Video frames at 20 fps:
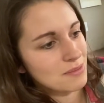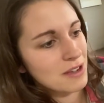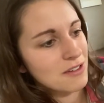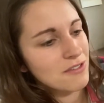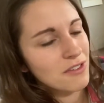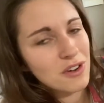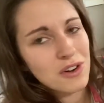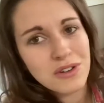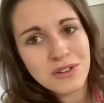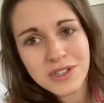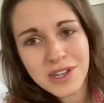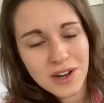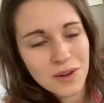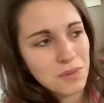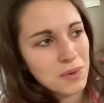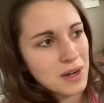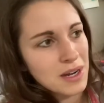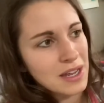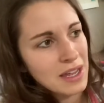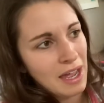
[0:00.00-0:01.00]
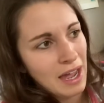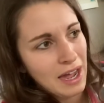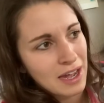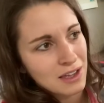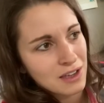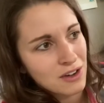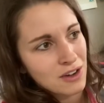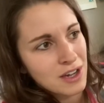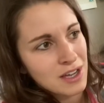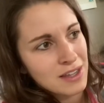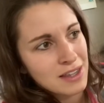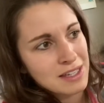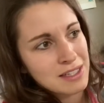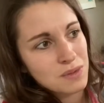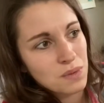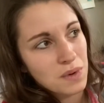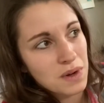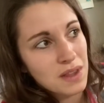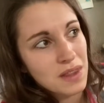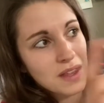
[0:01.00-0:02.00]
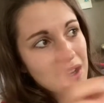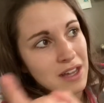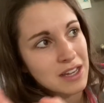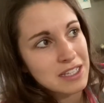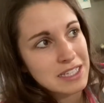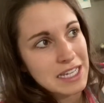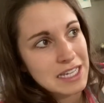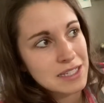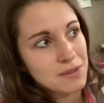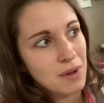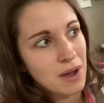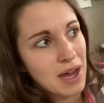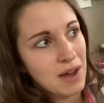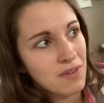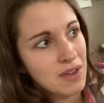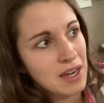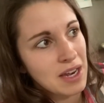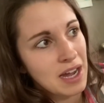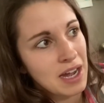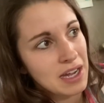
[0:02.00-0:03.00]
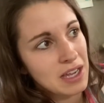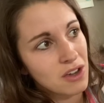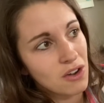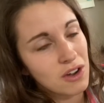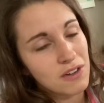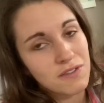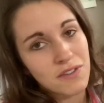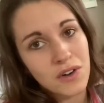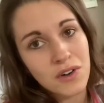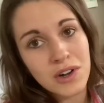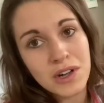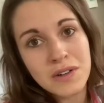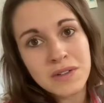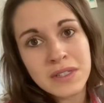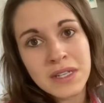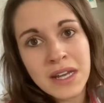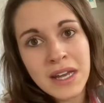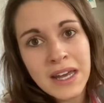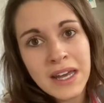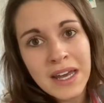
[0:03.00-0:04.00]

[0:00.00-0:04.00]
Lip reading: My photos are pretty accurate. That's one of the nice things about having accurate photos,